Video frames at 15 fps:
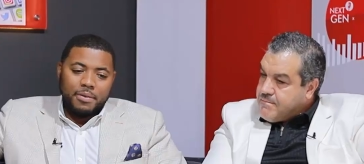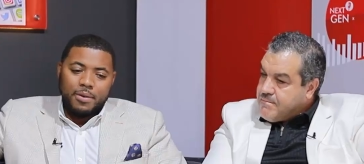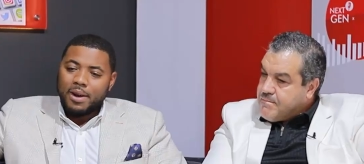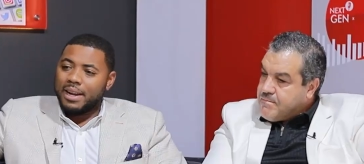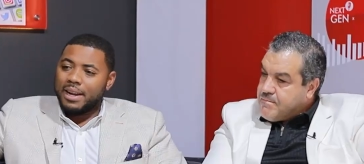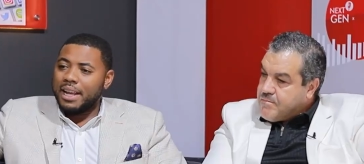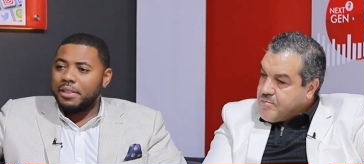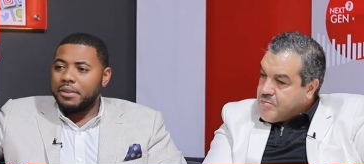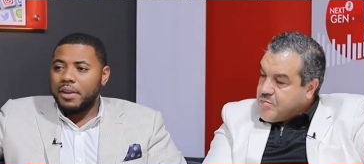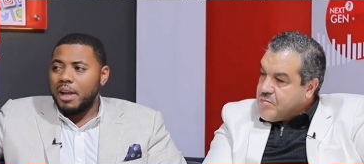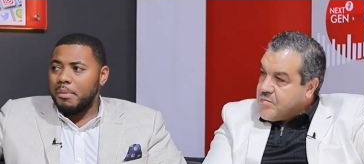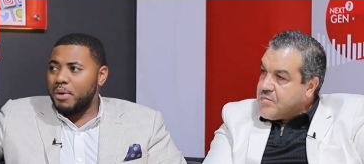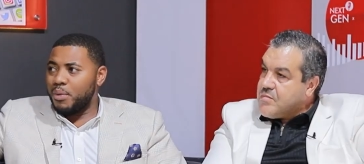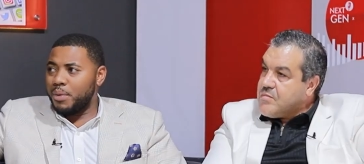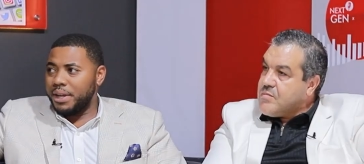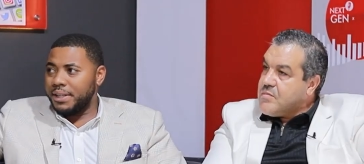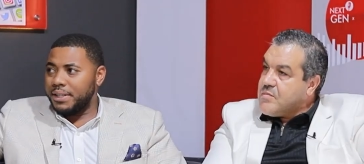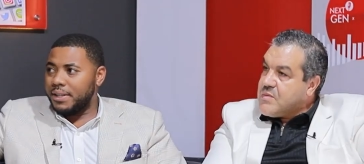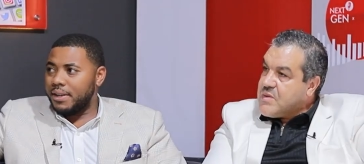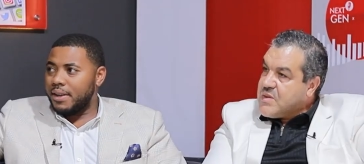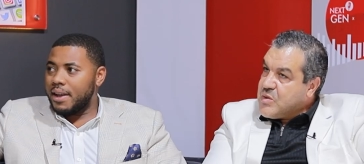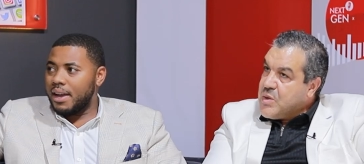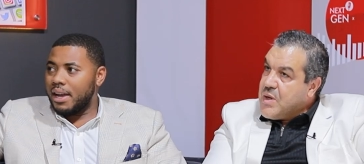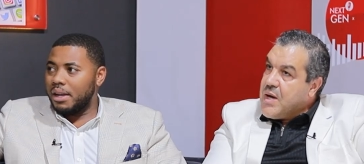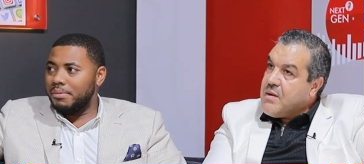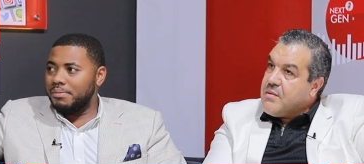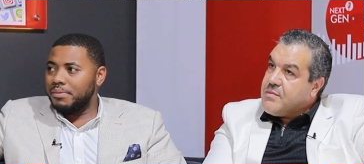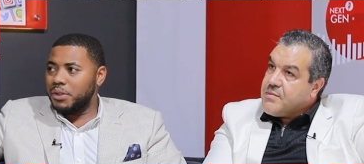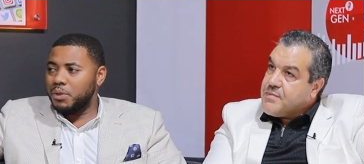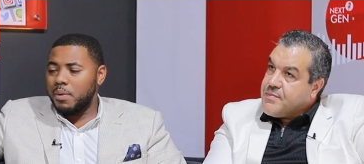Speaker 1: for another couple weeks
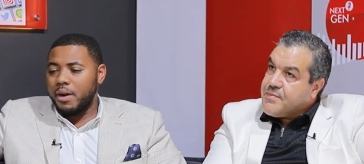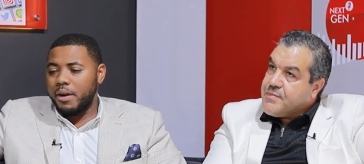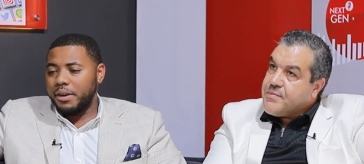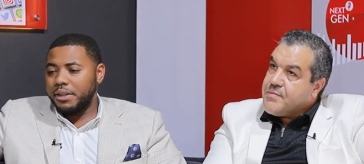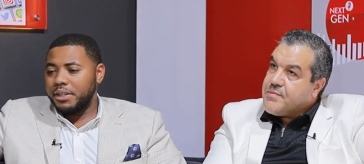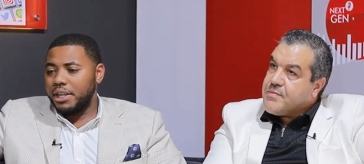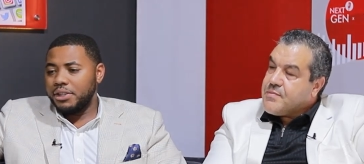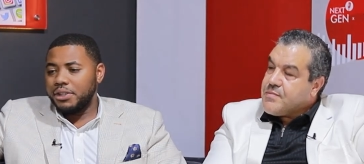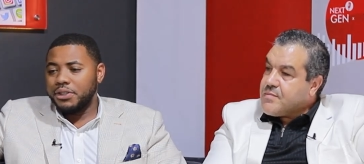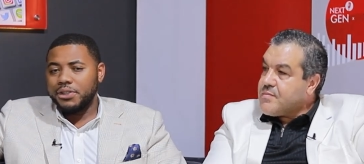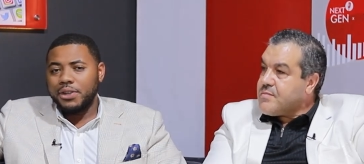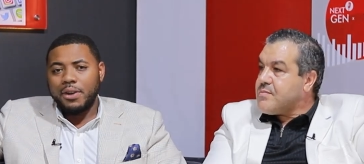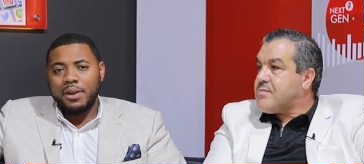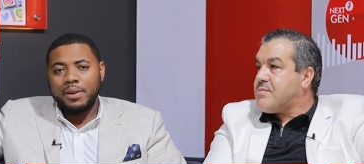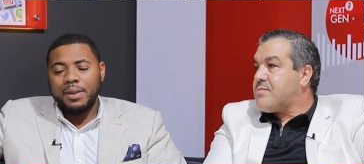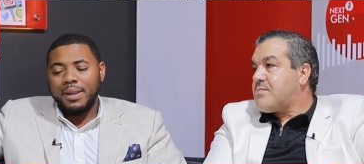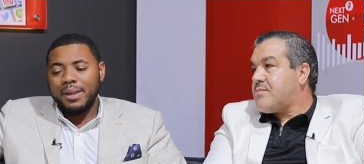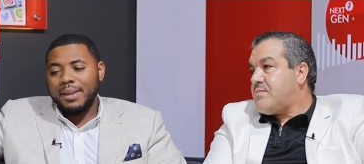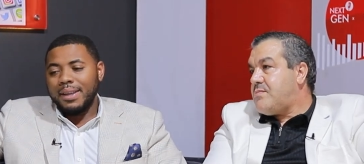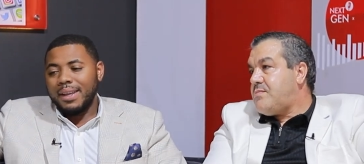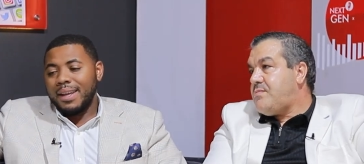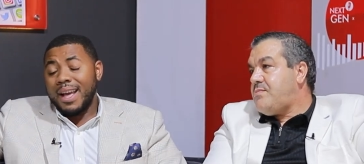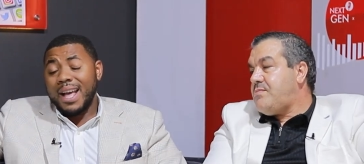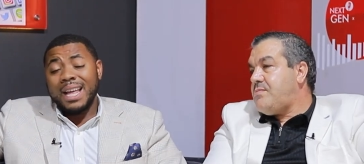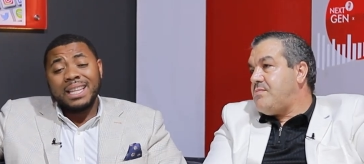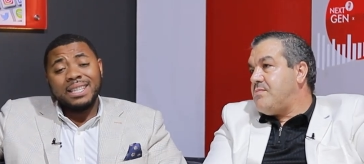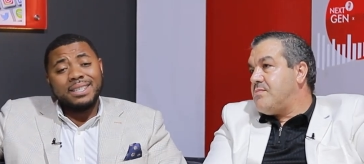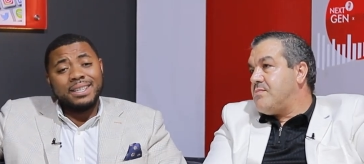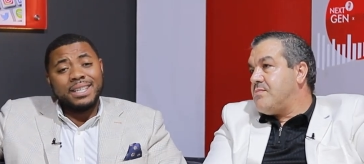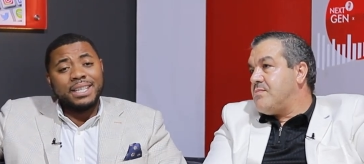um, is what our intentions are.
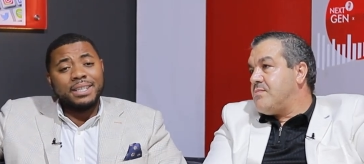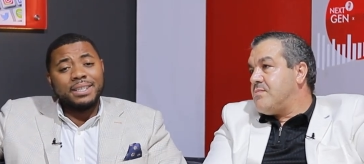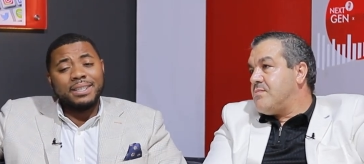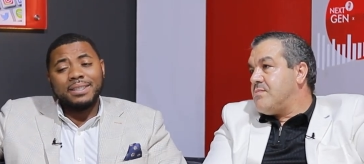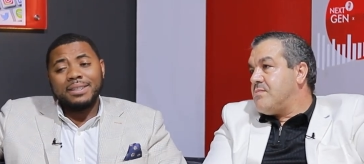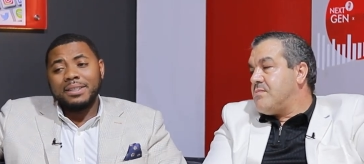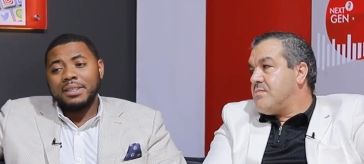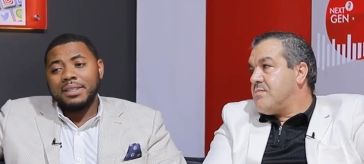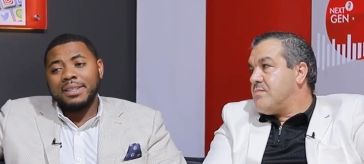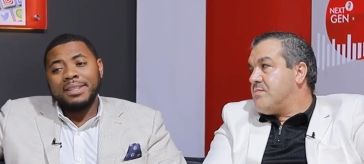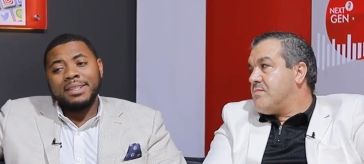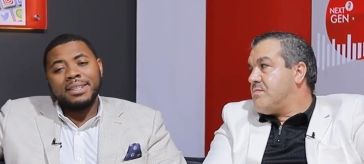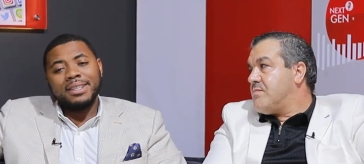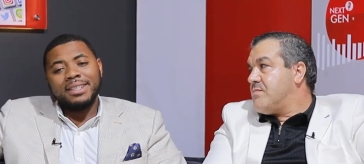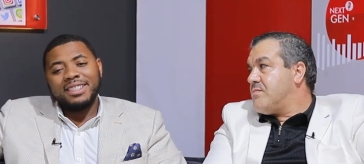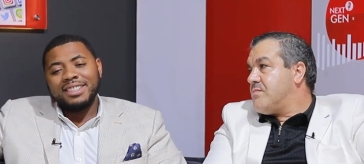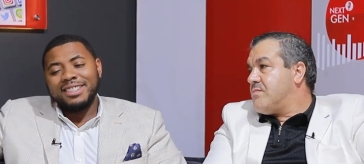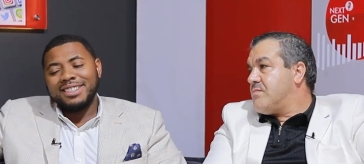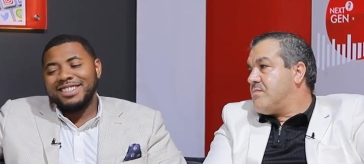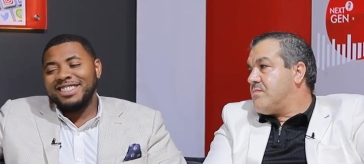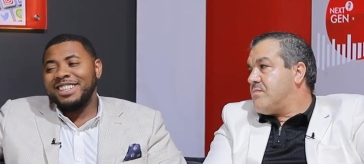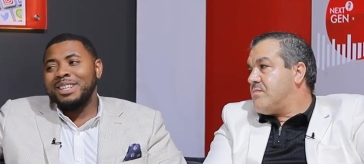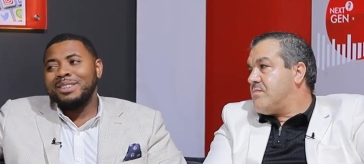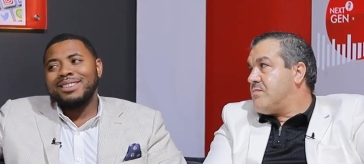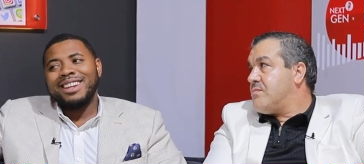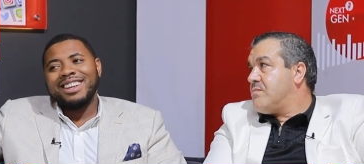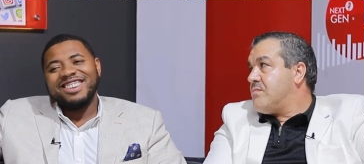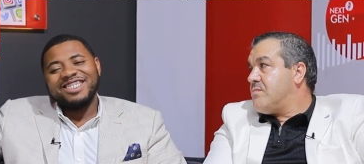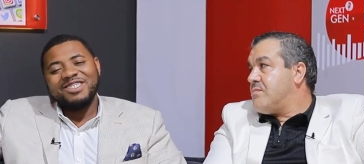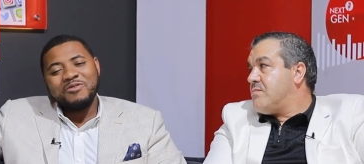Honestly, uh, it seems
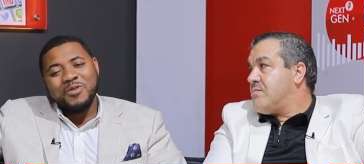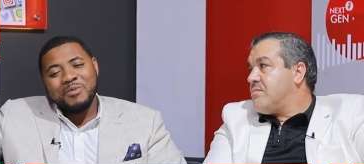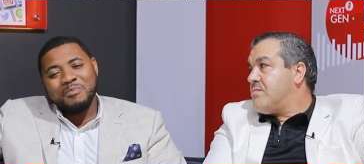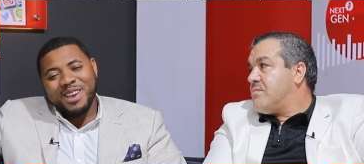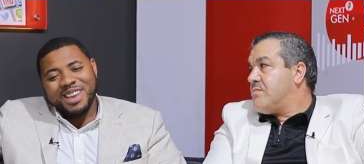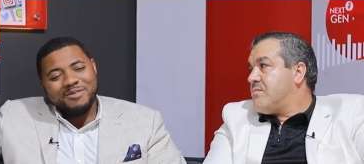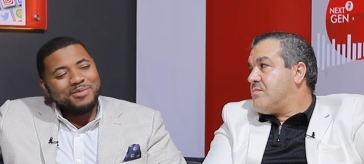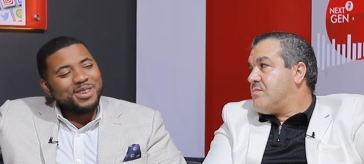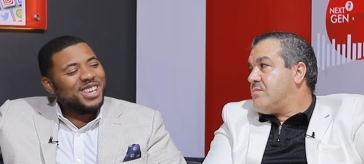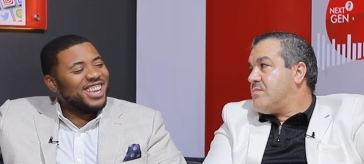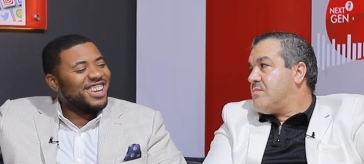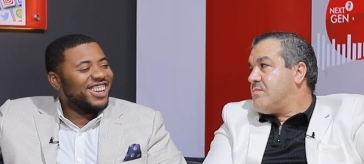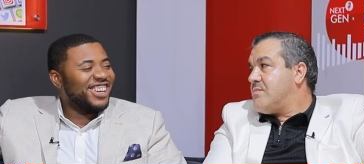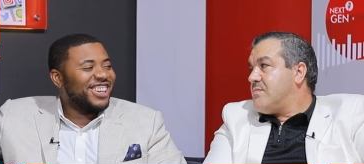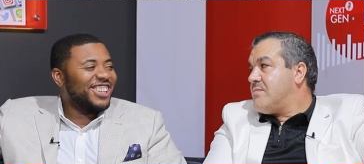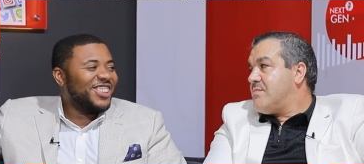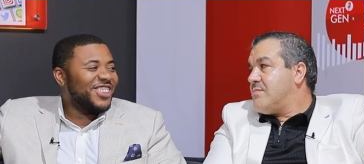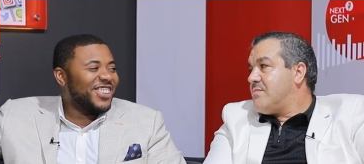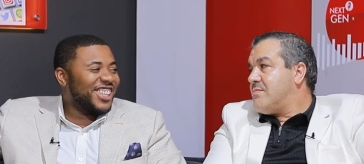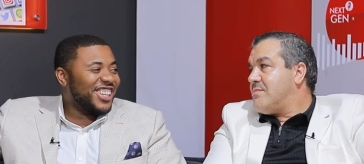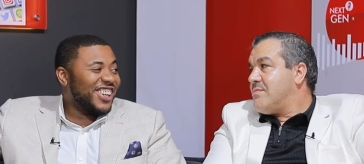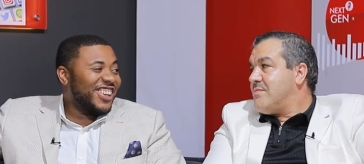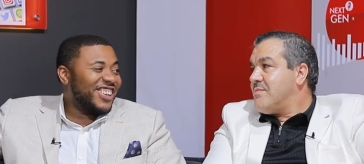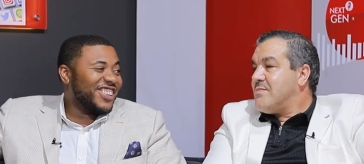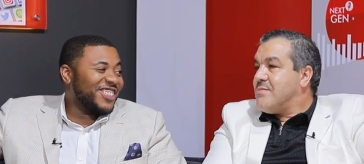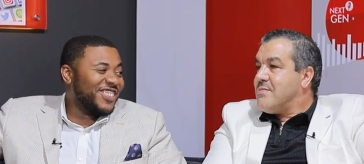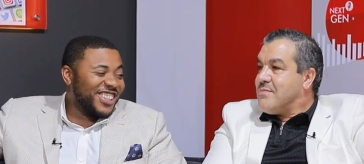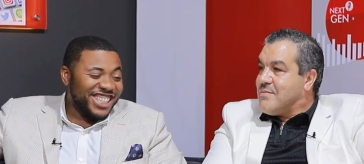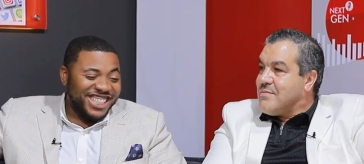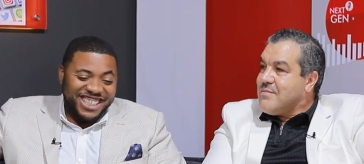like we may be here a little bit
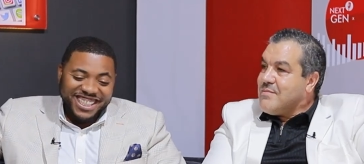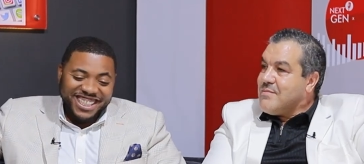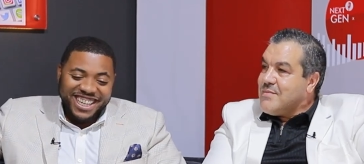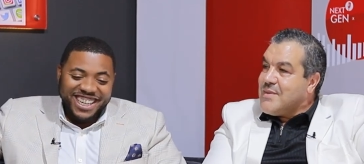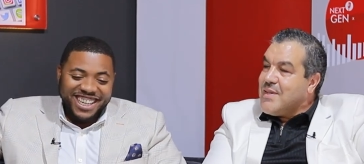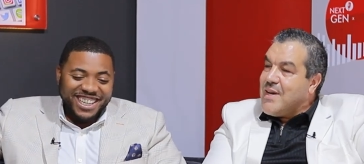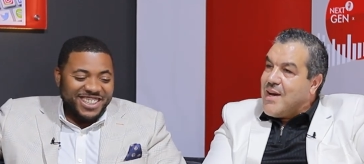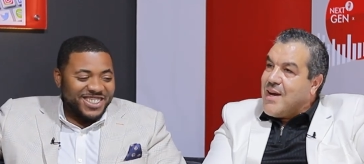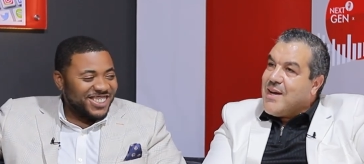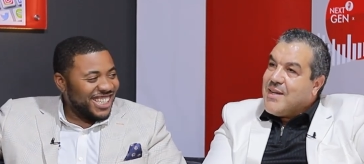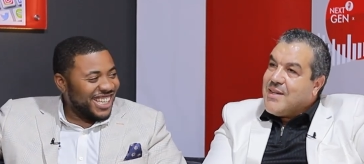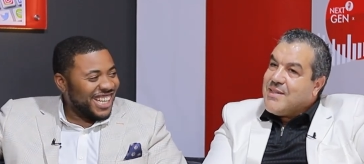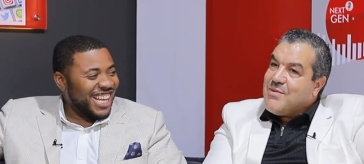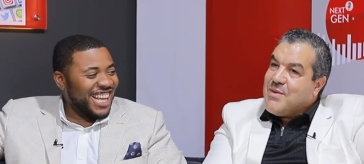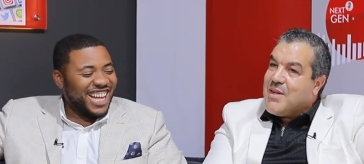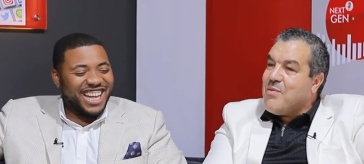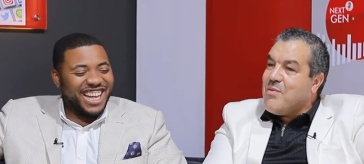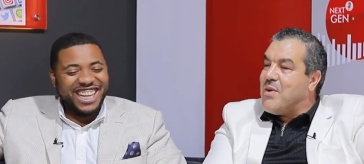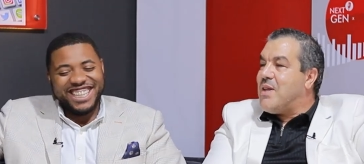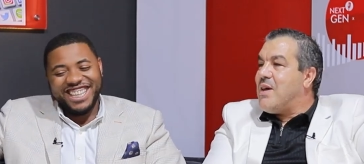longer, Rita. Uh, yeah,